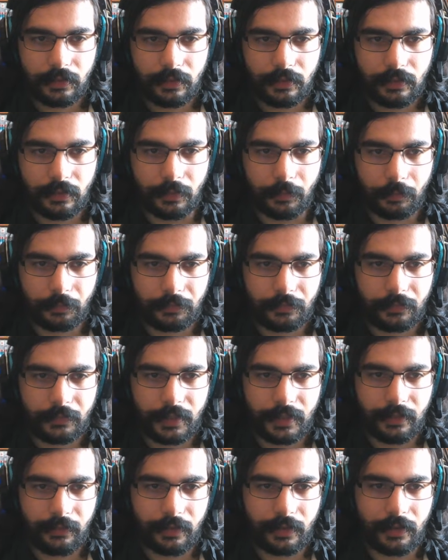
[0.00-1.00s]
Oh,
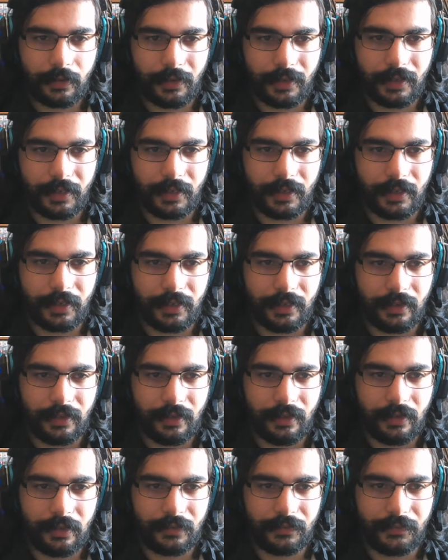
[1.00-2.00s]
did a recording uh,
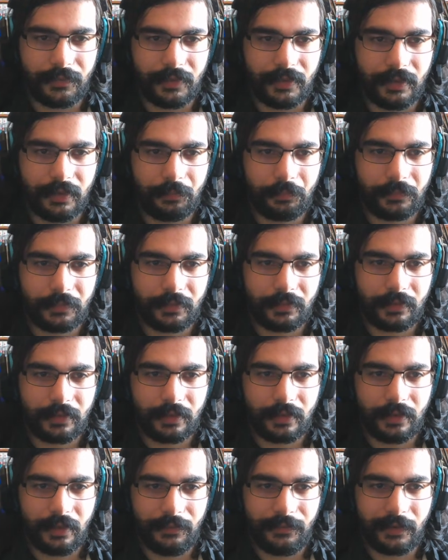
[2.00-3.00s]
of uh,
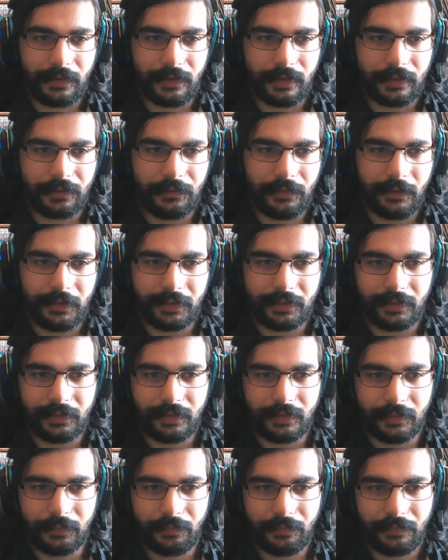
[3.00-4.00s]
All For One's voice.
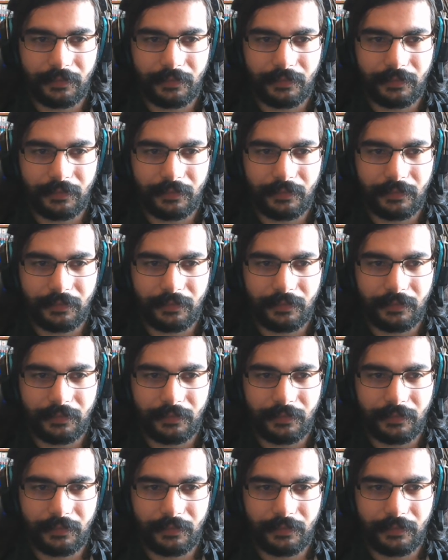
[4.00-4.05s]
Uh,